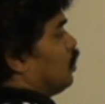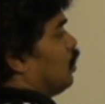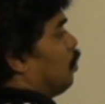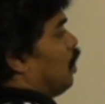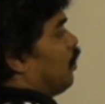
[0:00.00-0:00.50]
to
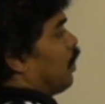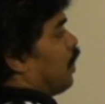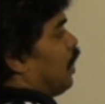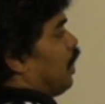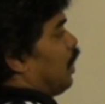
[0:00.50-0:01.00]
the power
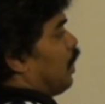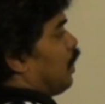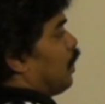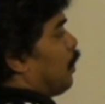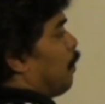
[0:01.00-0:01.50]
k
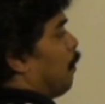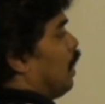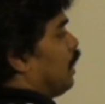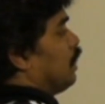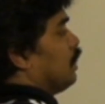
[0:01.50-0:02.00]

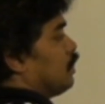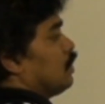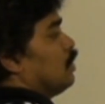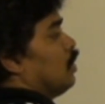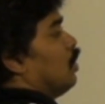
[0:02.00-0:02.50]

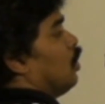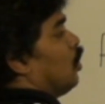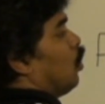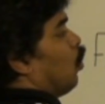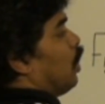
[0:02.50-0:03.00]
minus
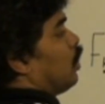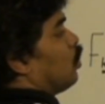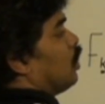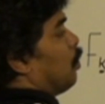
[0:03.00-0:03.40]
1